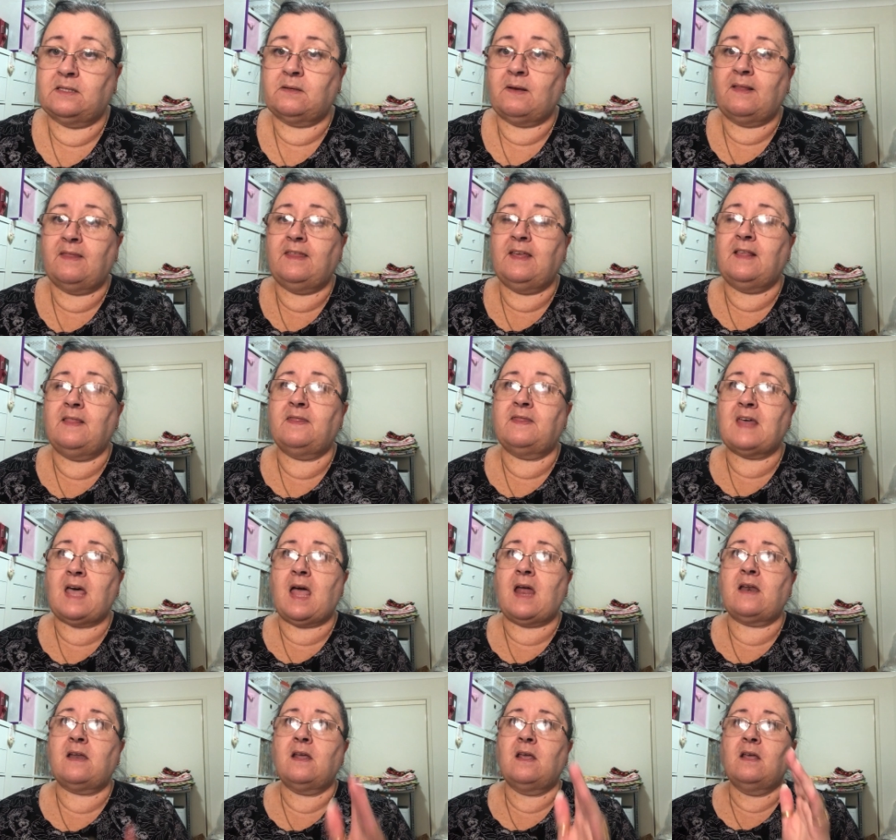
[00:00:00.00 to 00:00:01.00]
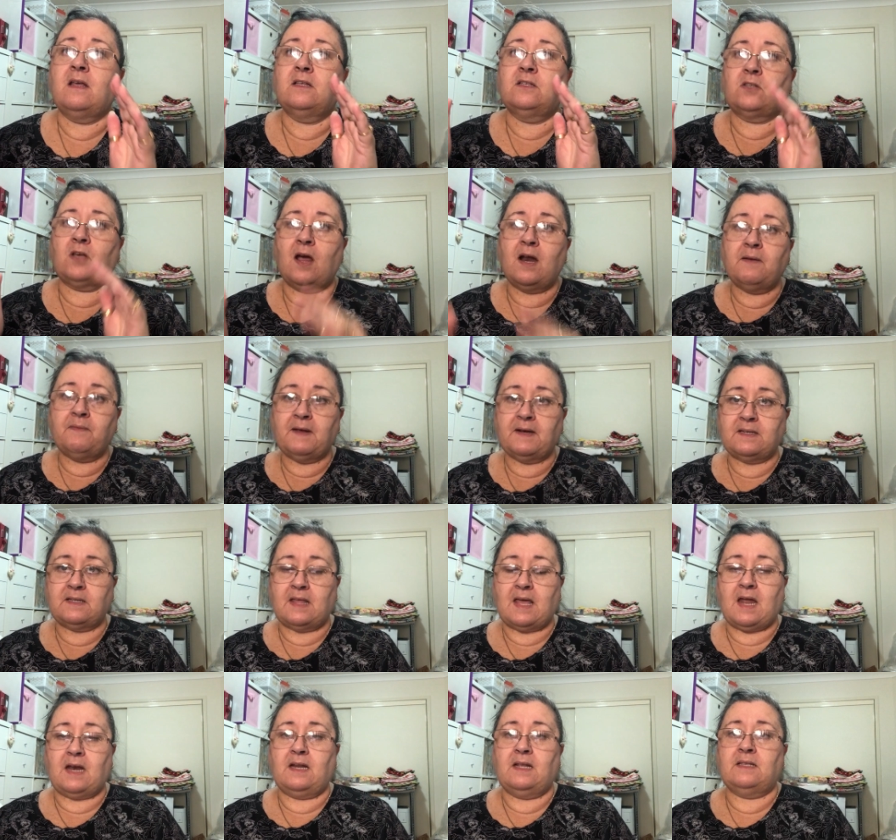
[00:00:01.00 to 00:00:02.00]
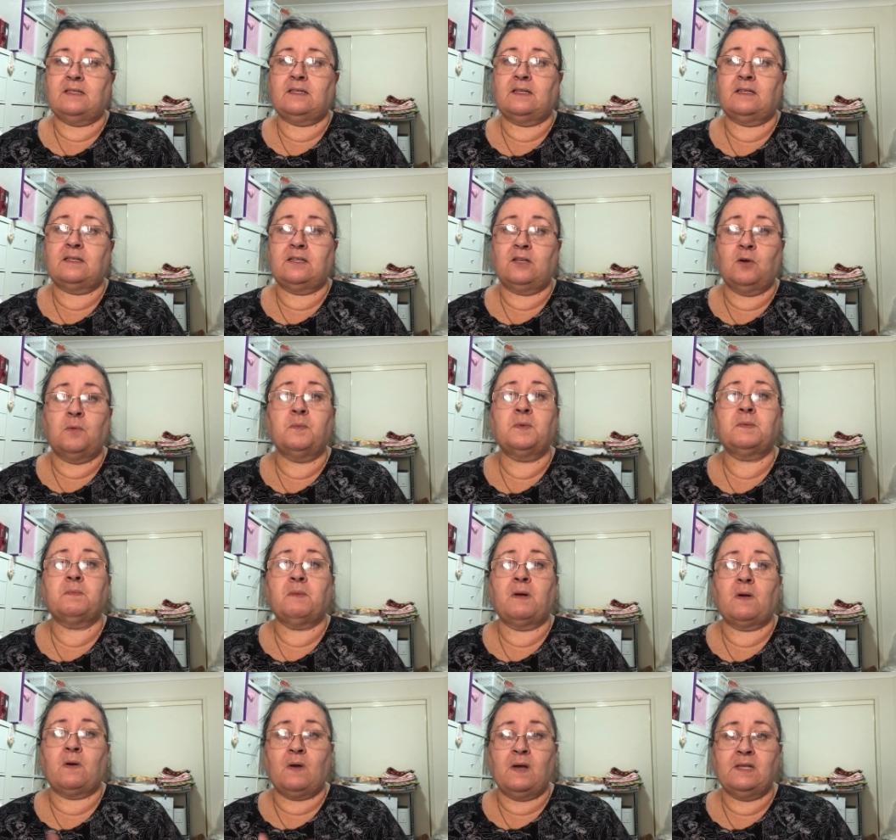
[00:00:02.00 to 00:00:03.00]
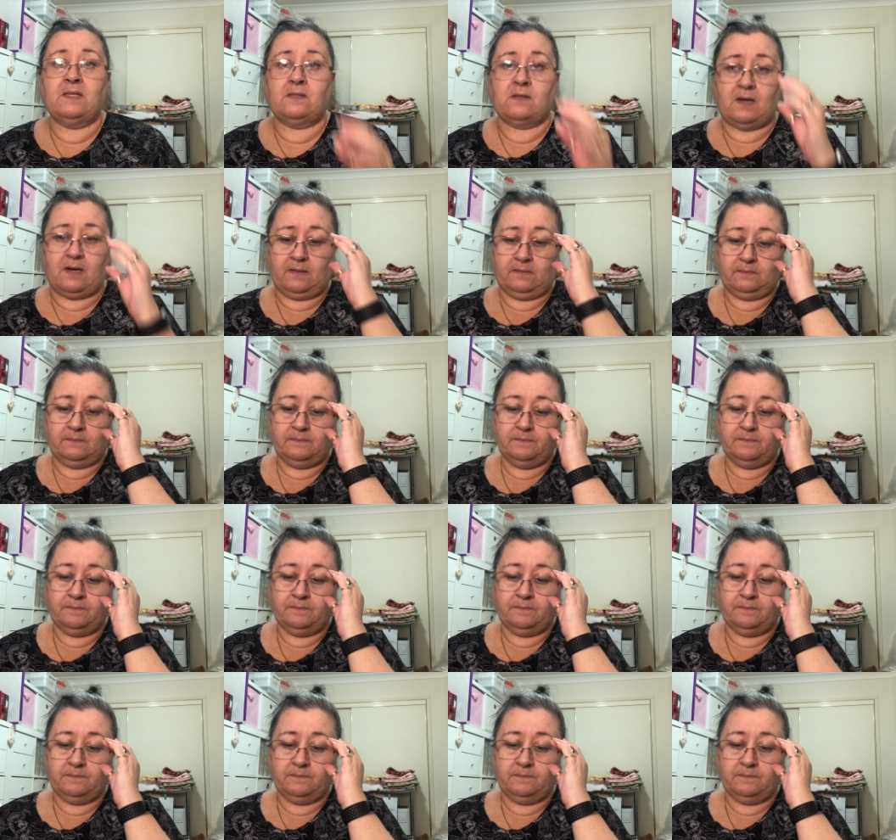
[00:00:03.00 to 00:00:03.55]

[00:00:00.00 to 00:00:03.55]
So I think that side effect of that is it's helped my eyesight,